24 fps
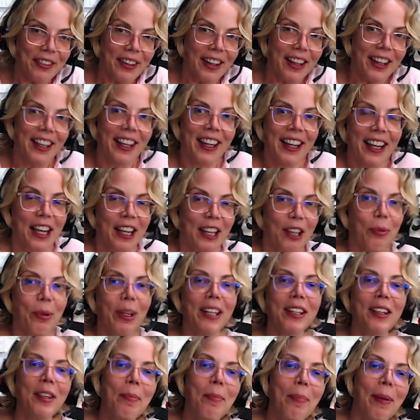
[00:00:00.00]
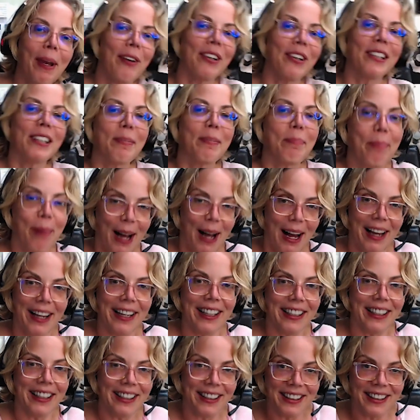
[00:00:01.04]
Can we get the parents'
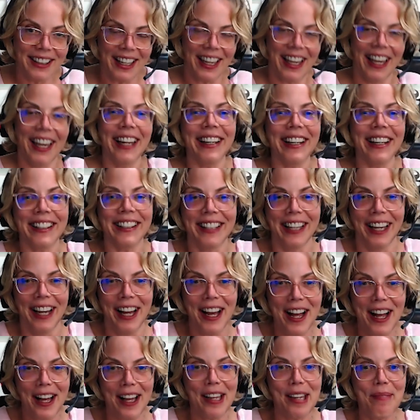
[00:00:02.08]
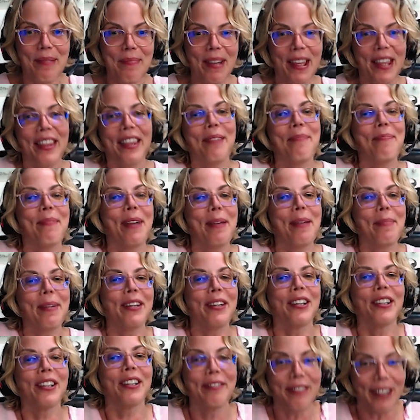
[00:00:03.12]
buy-in at a time, and then maybe
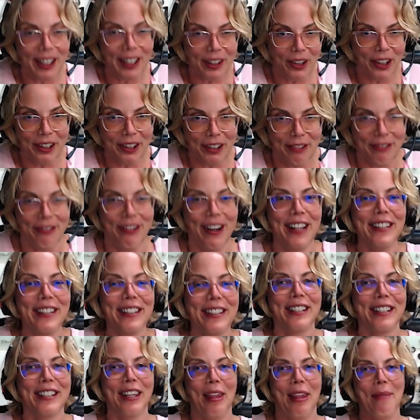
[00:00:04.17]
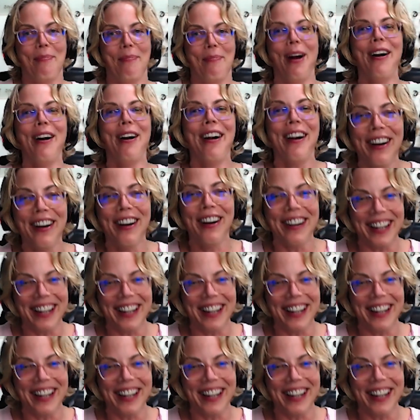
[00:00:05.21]
you can invite all your friends to the party?